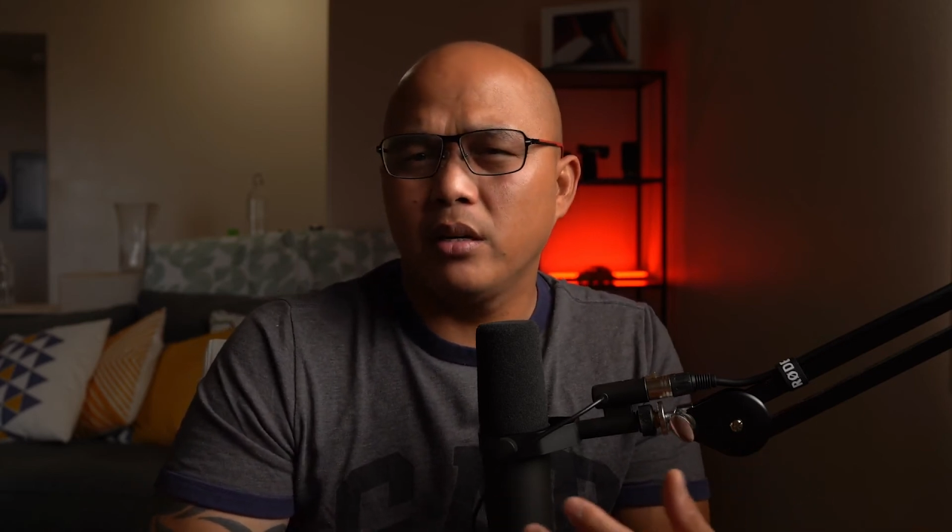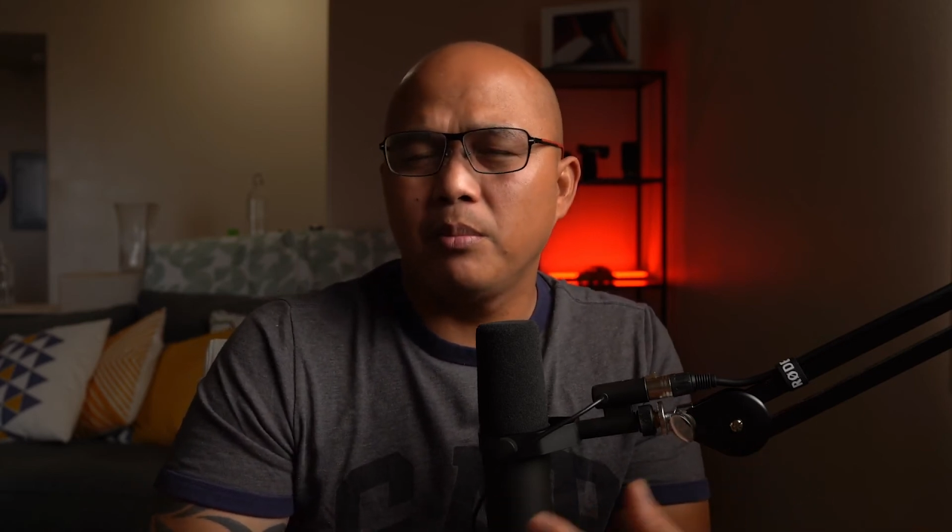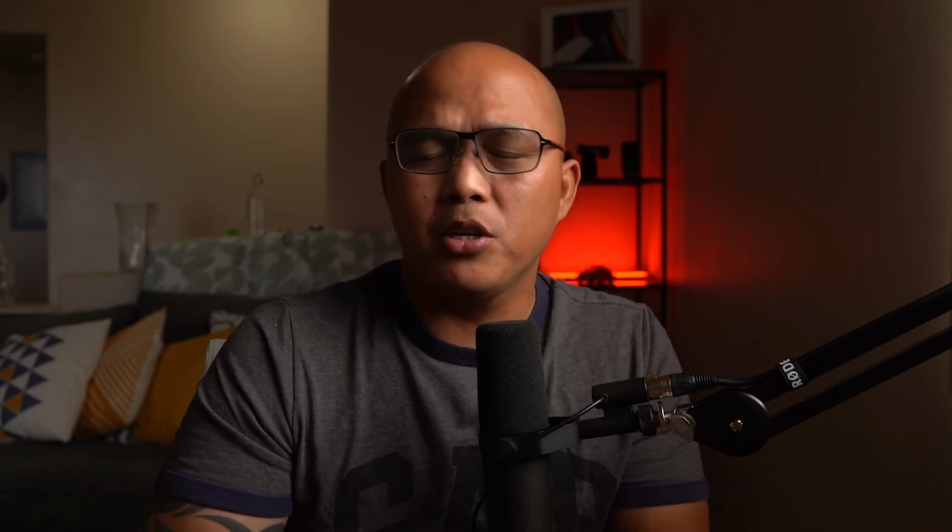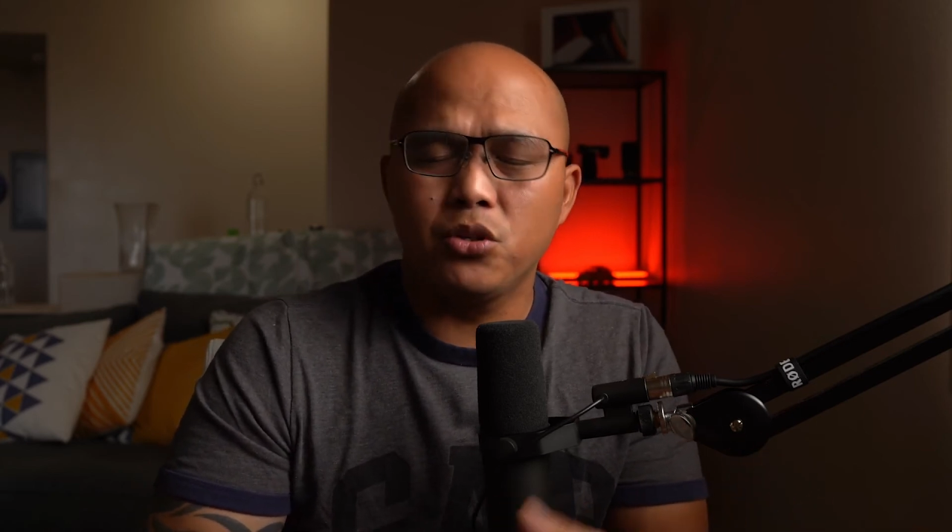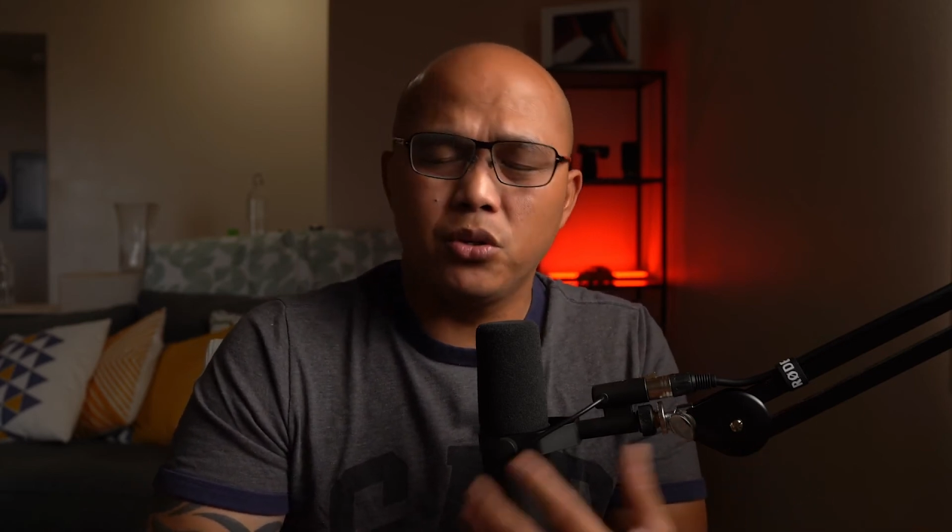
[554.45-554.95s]

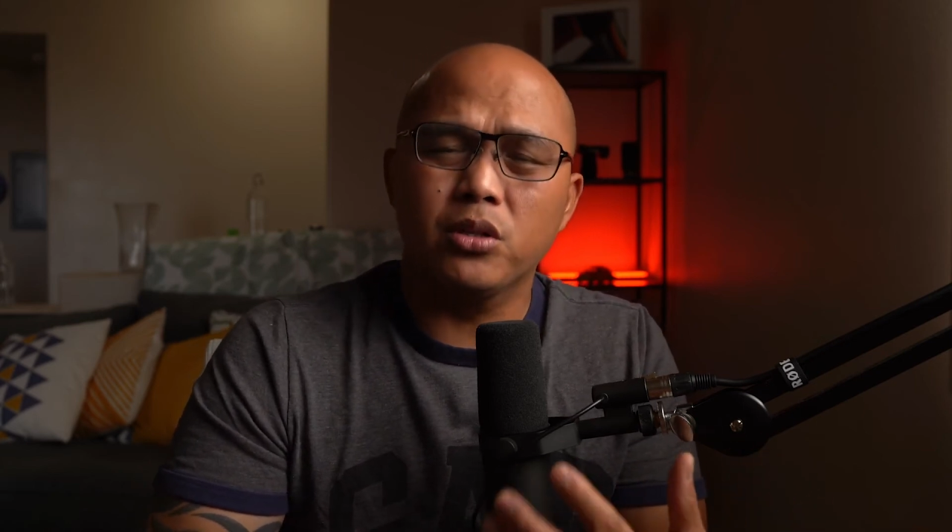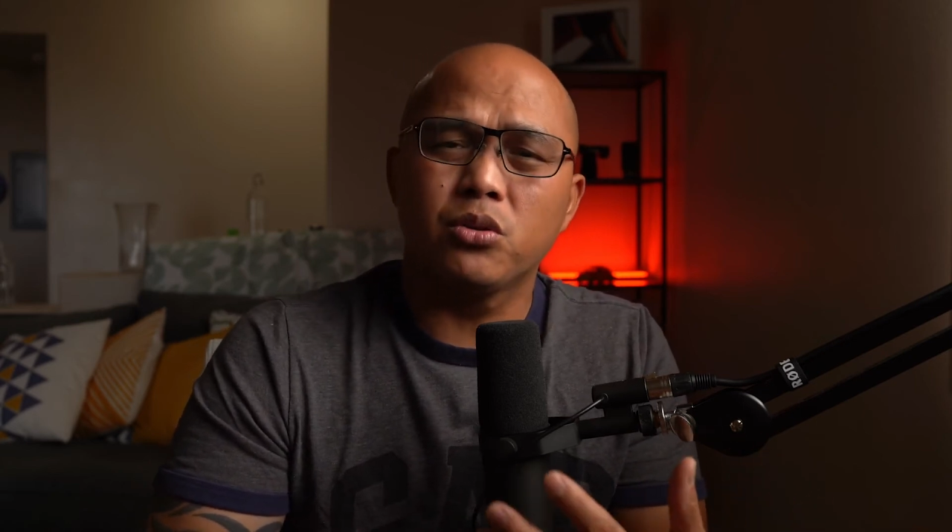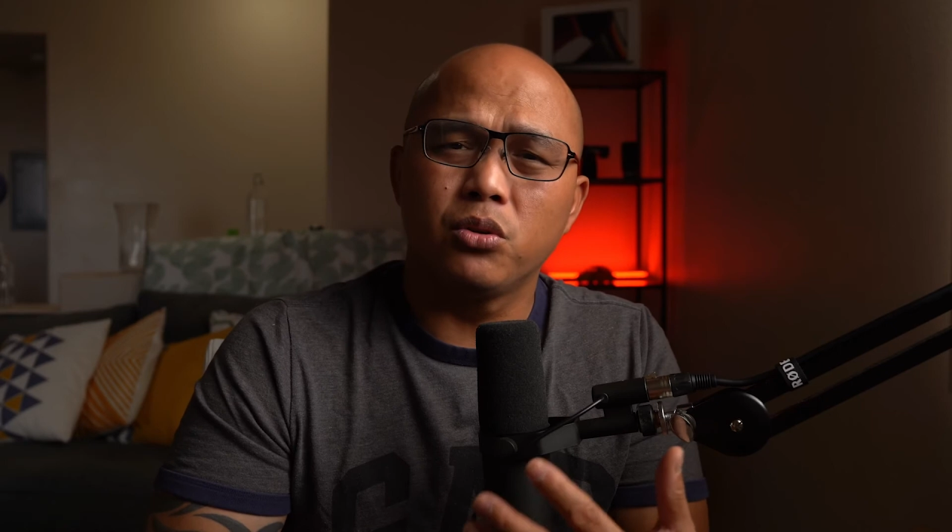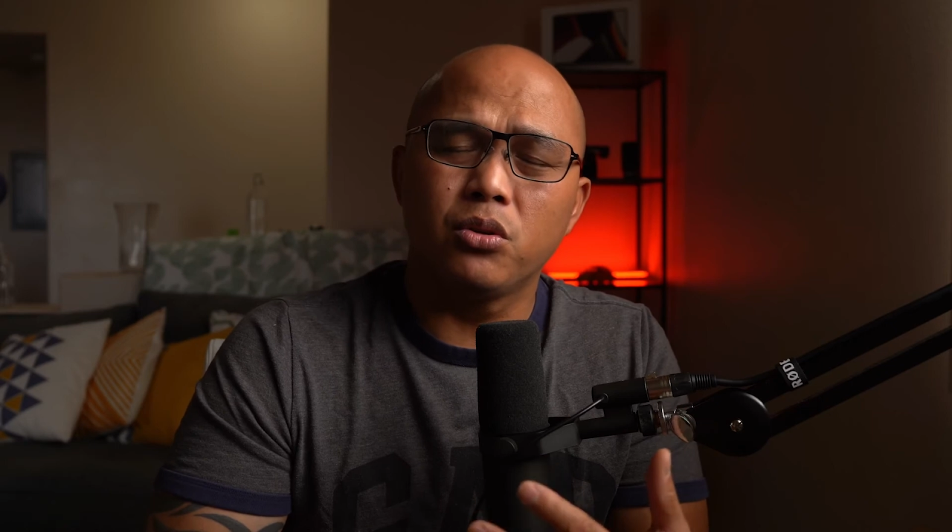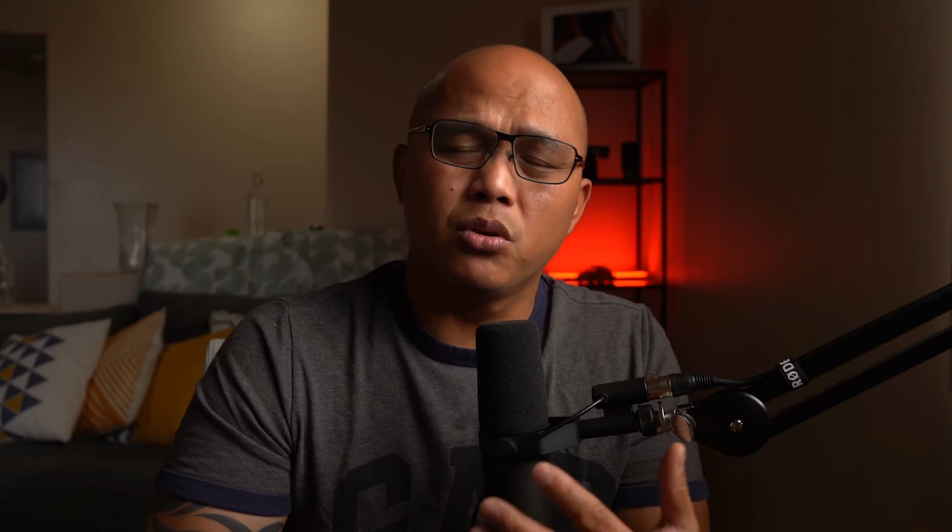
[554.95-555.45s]
make sure it's
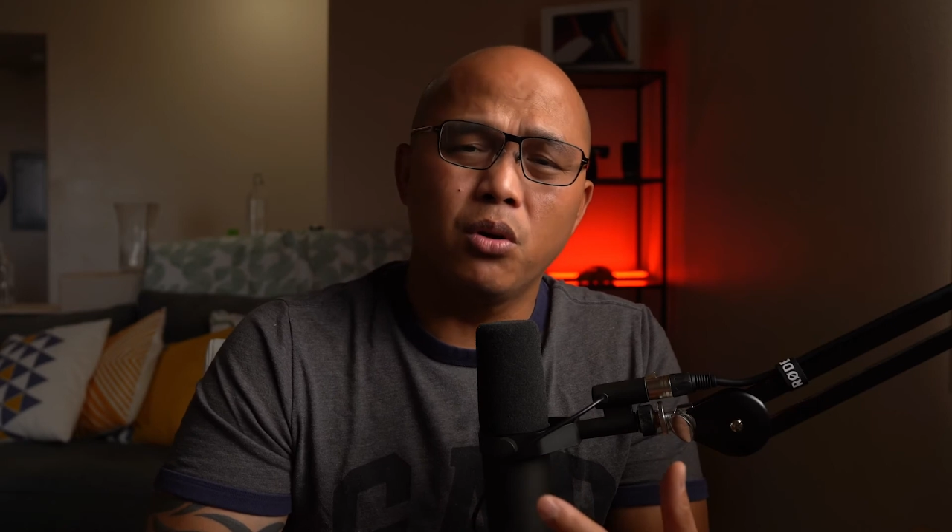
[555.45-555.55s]
good to go,